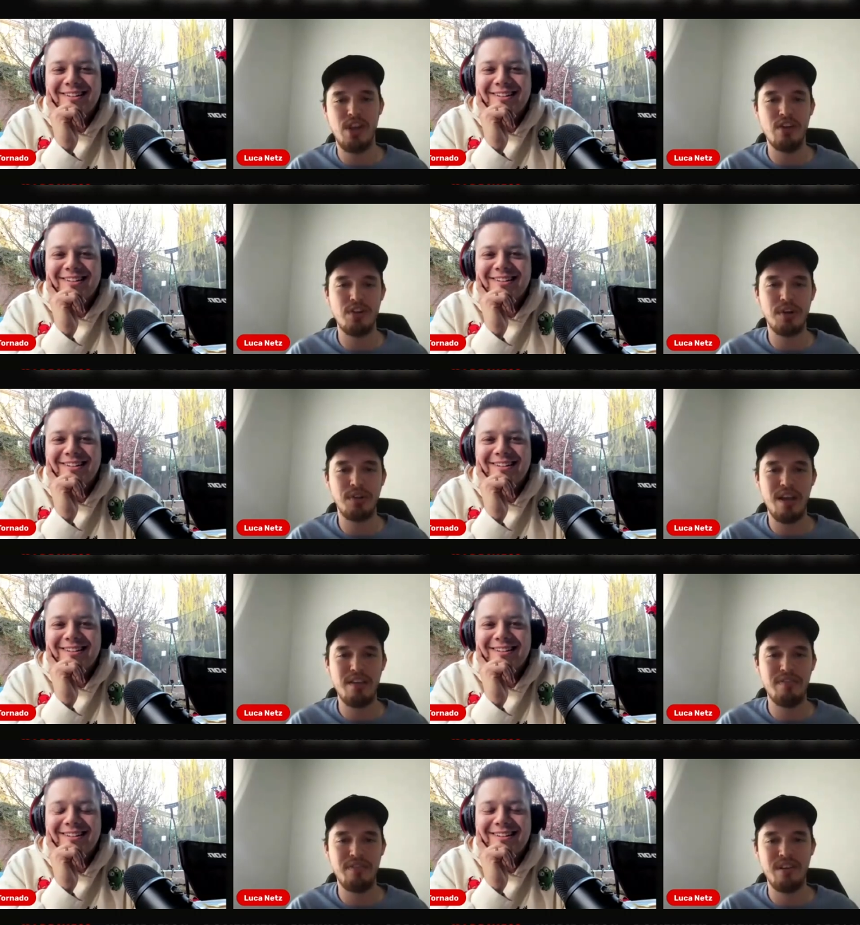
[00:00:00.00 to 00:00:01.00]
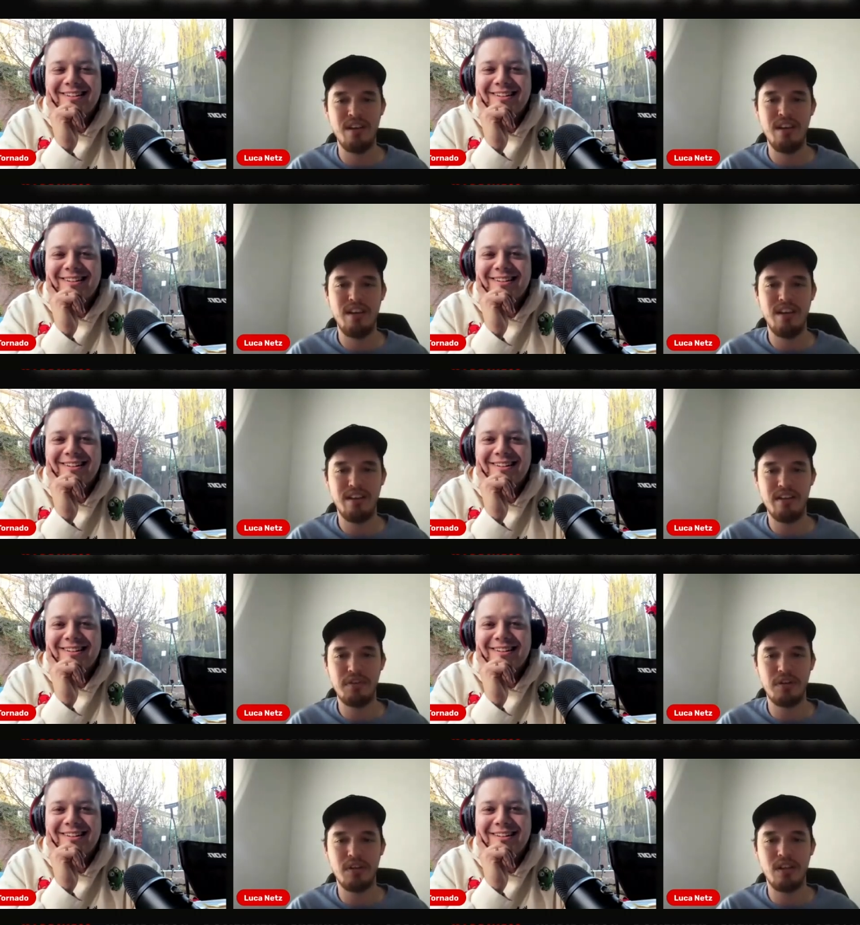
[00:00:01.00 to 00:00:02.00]
Speaker 1: change her life and
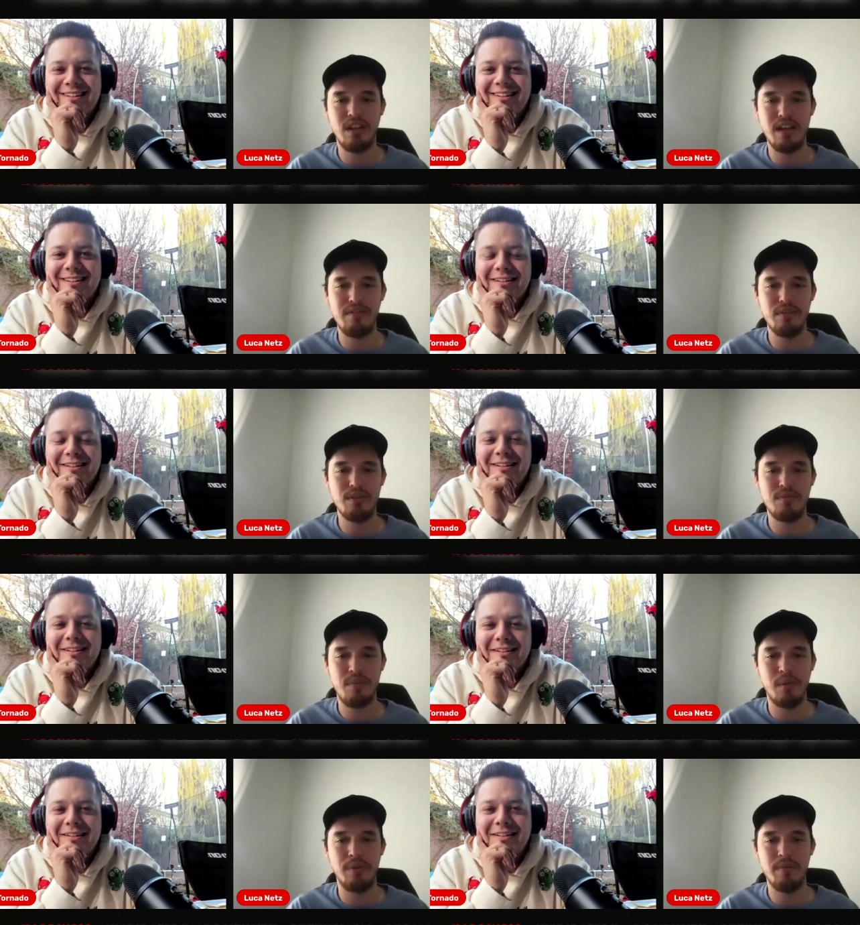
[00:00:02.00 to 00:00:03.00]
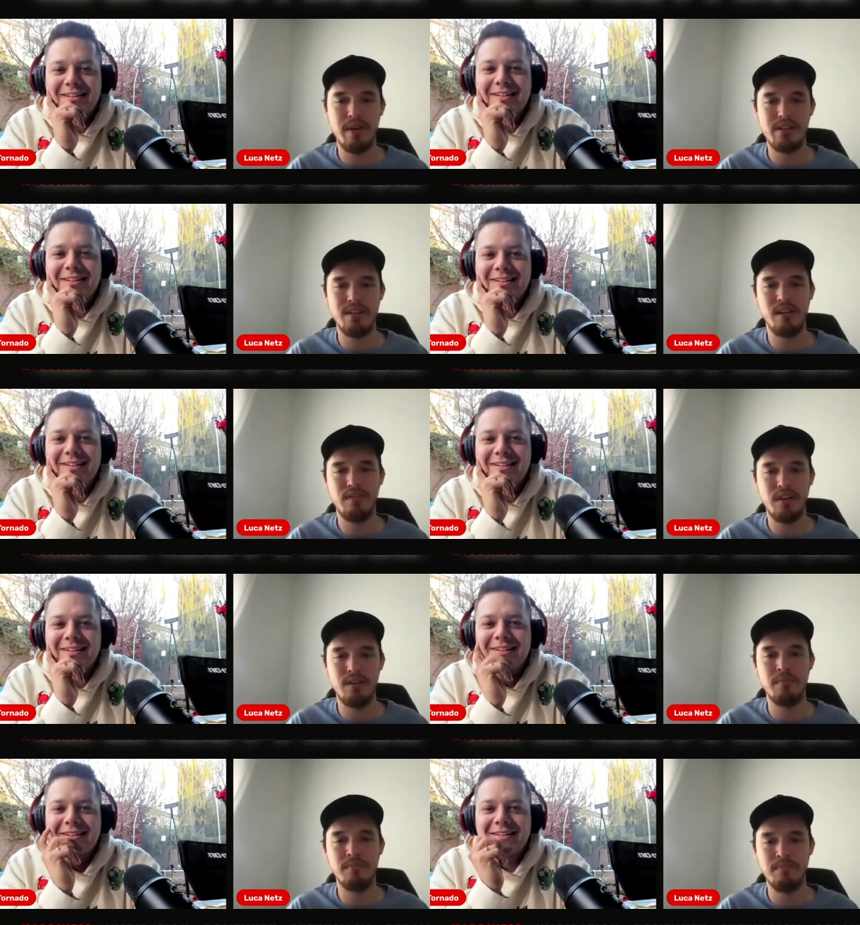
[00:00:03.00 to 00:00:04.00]
give her a good life was probably the best thing i've
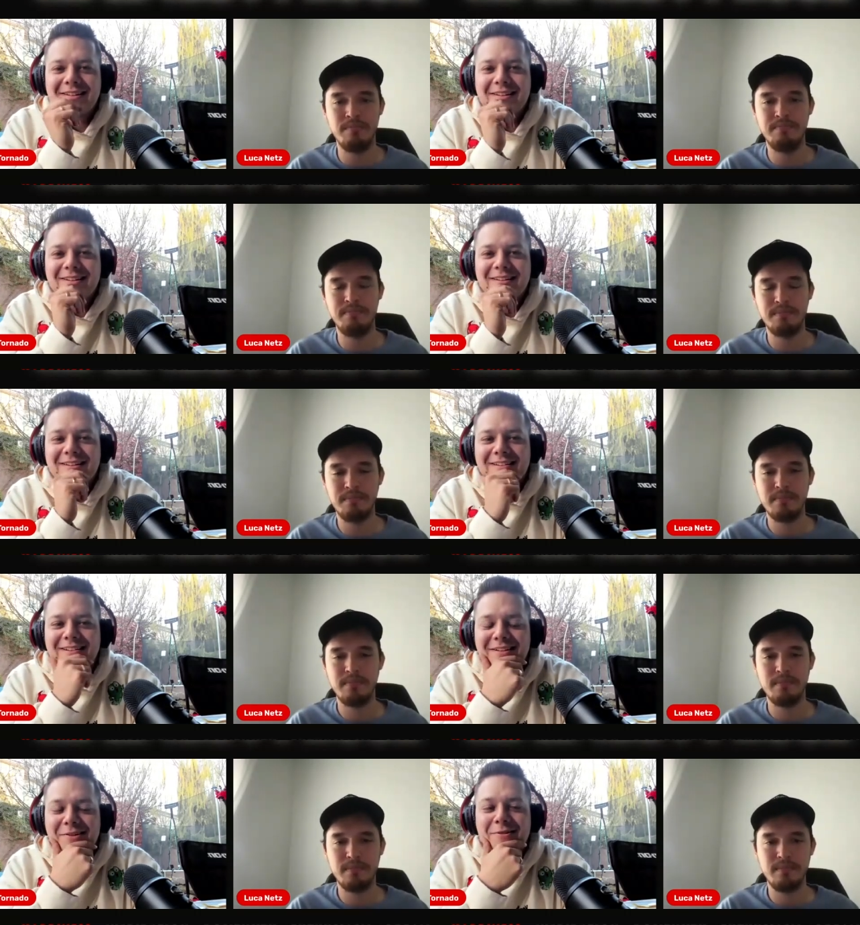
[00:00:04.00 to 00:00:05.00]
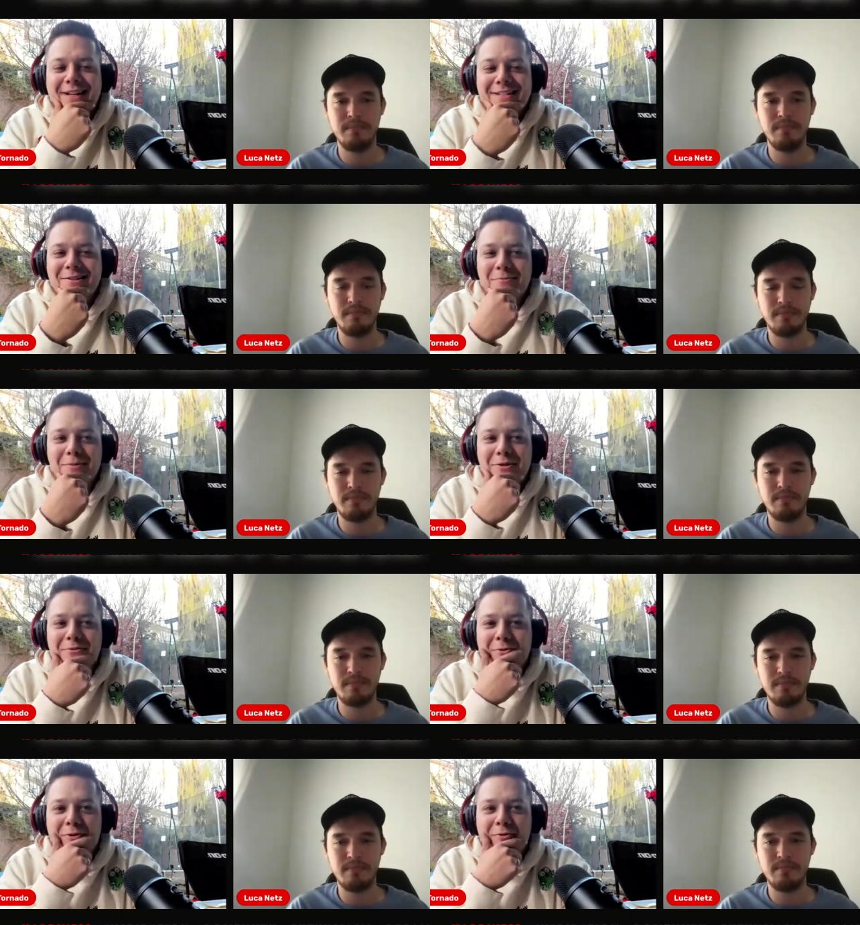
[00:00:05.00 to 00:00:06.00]
done
Speaker 2: Dude, that's so
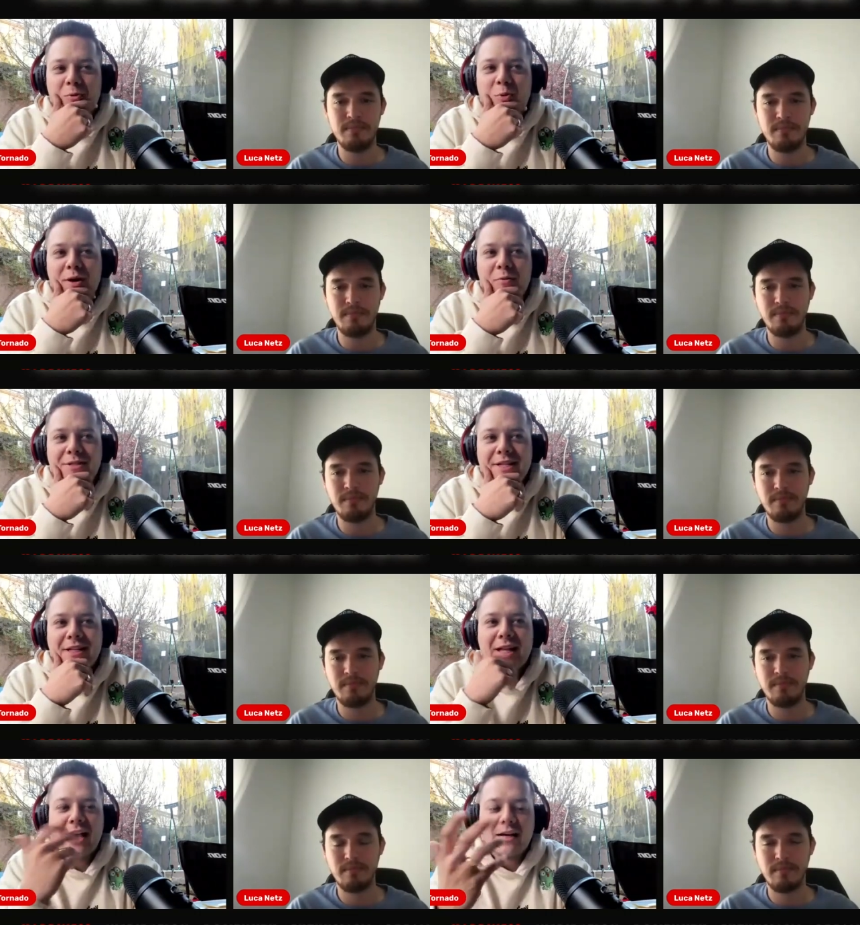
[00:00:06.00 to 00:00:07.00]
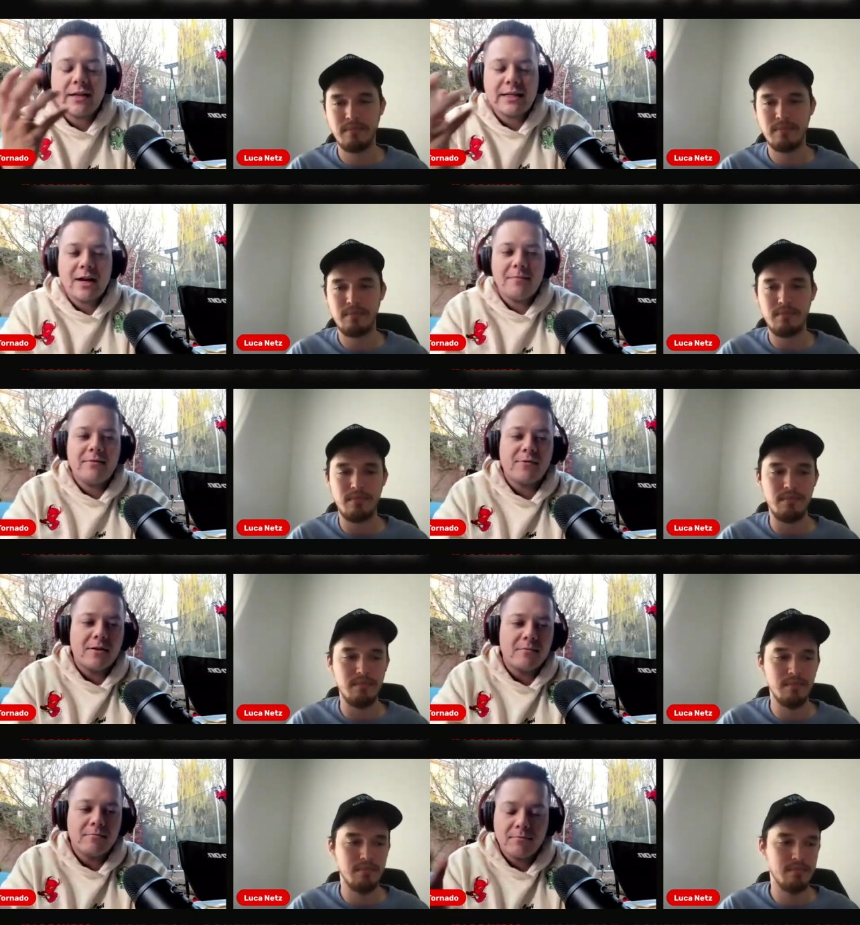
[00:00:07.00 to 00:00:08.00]
beautiful. What was it like, like coming
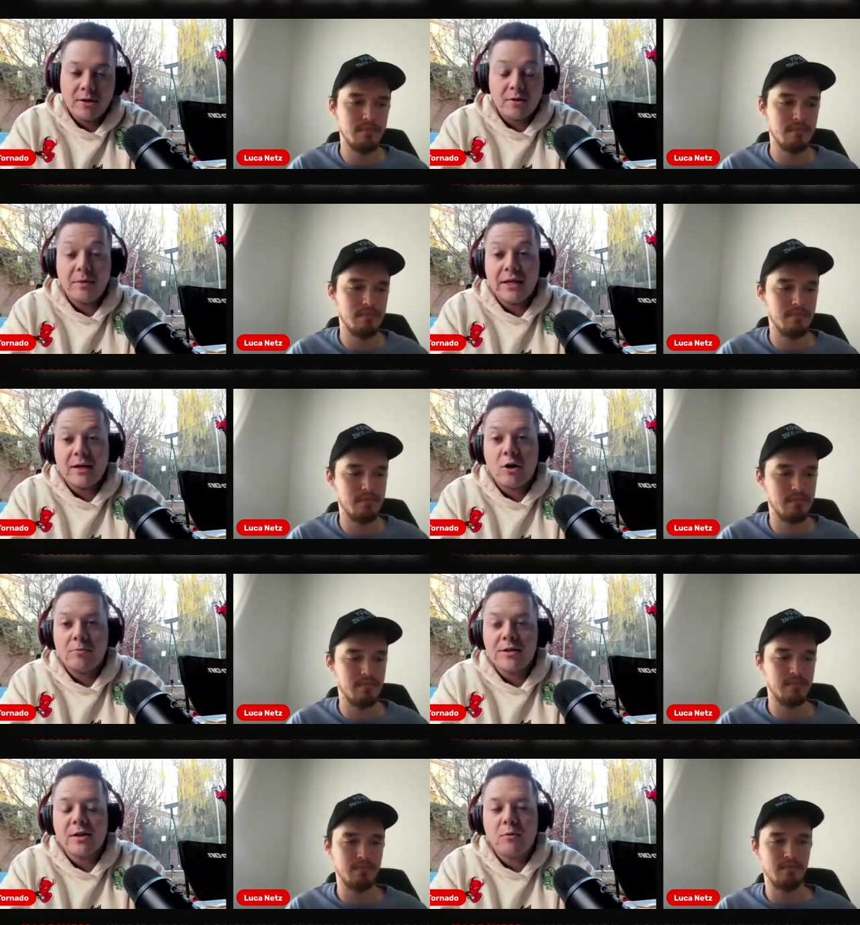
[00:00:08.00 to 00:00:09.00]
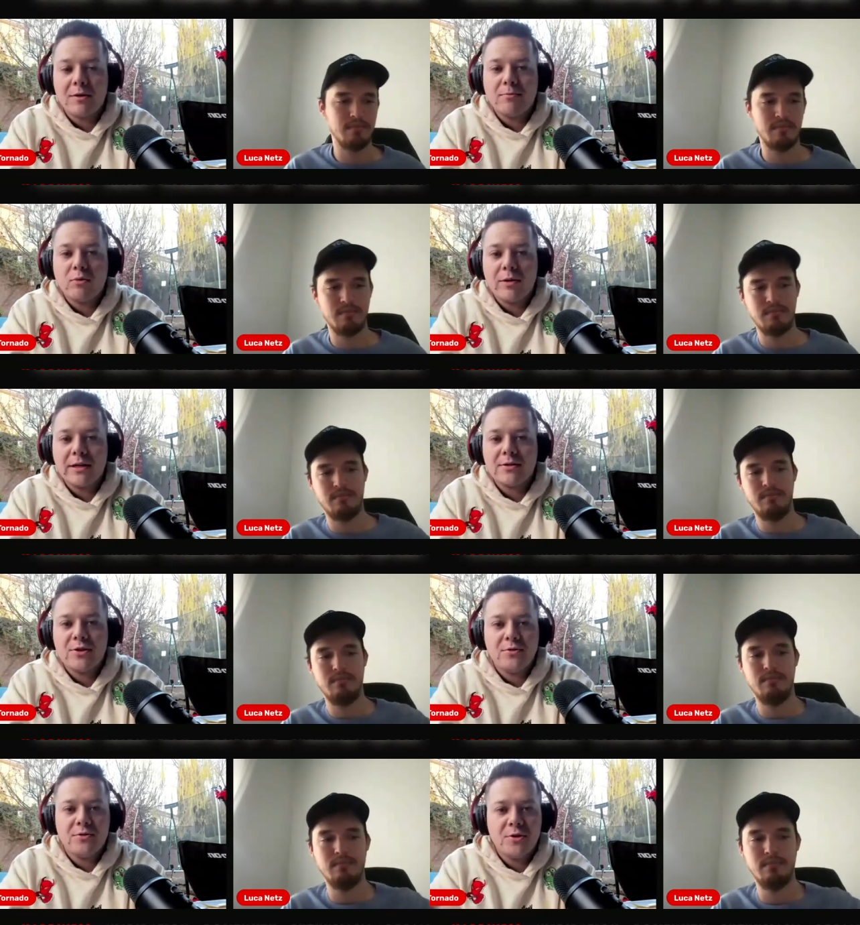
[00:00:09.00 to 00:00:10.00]
from you know being homeless at one point
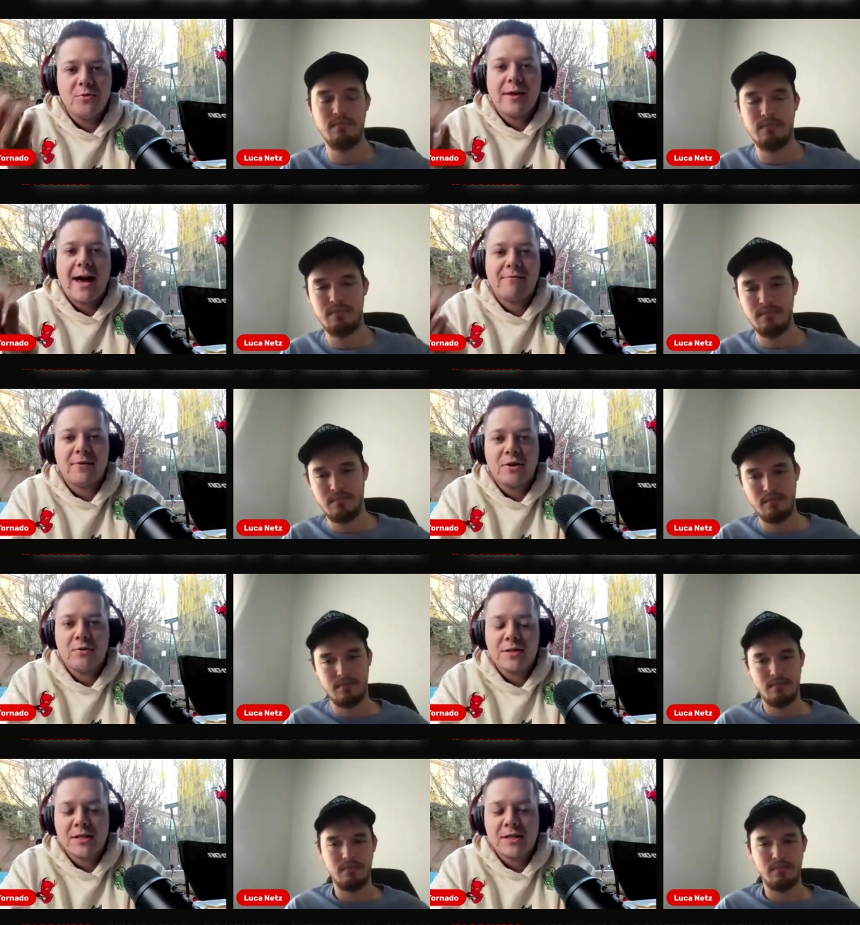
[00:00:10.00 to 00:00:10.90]
to to that for you?